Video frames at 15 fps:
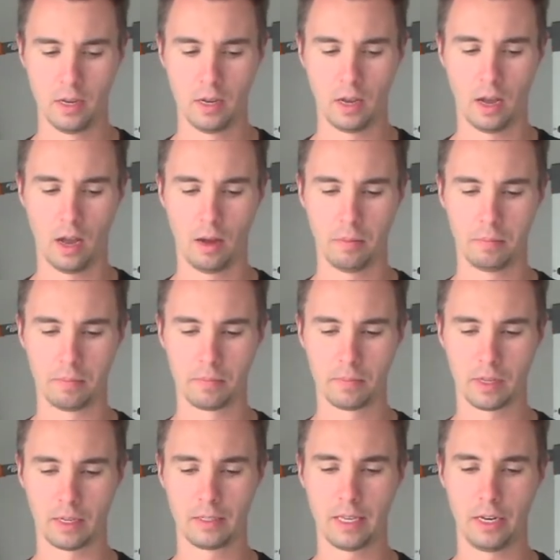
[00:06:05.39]
Like
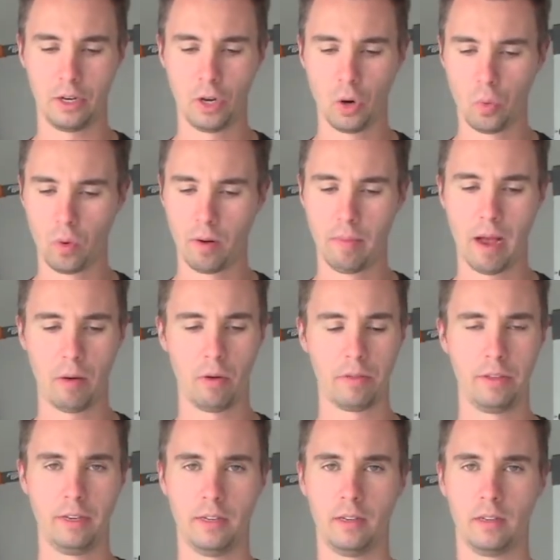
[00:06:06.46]
I said, don't worry about what
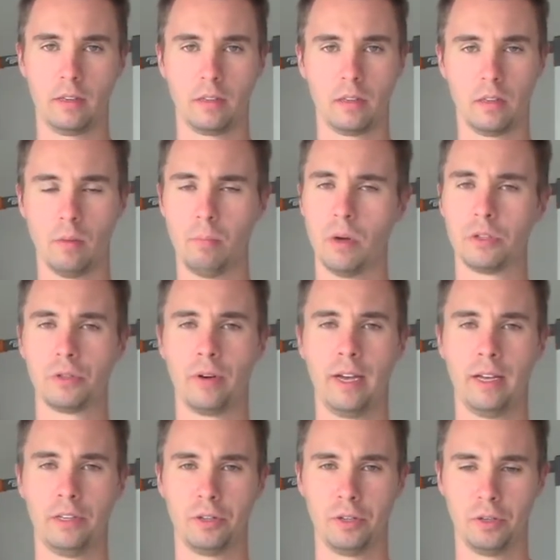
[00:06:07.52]
the muscle
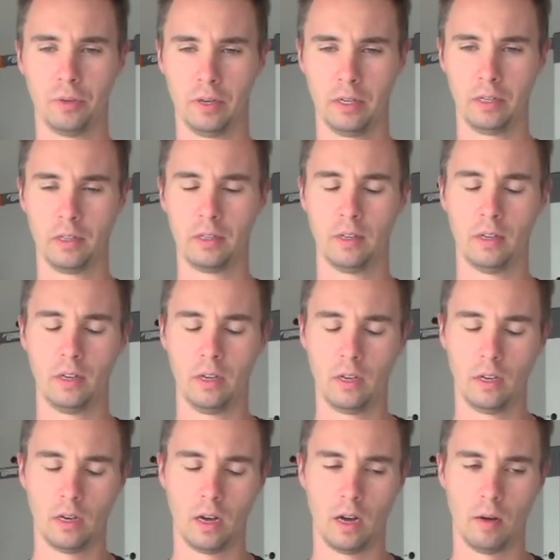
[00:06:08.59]
heads are doing.
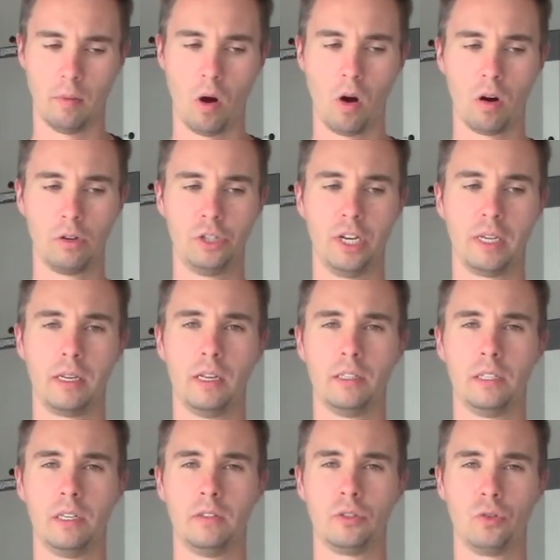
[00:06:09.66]
Our objective
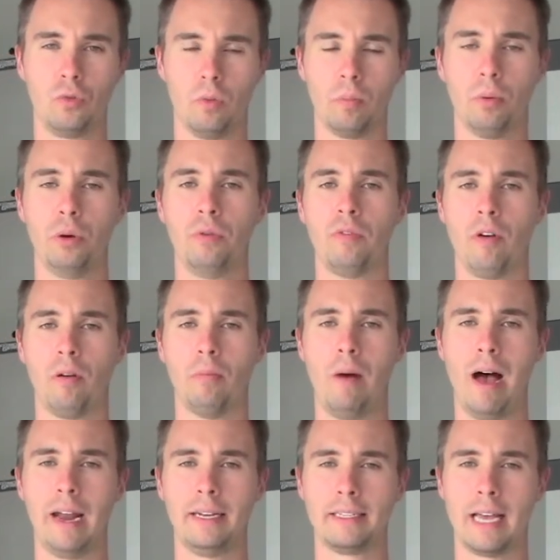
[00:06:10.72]
is to improve our
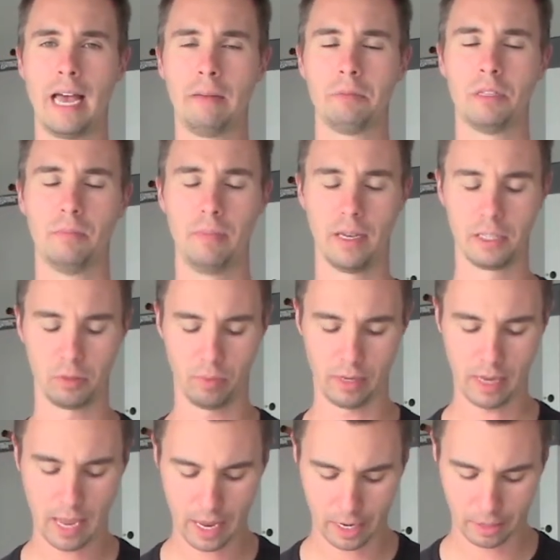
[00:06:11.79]
body types the best that we
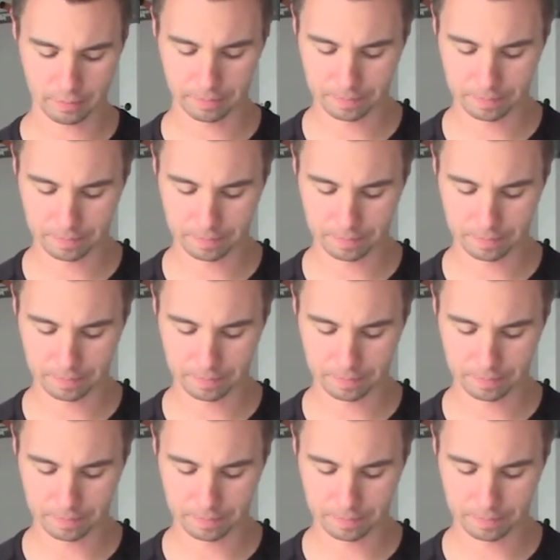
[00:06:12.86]
can.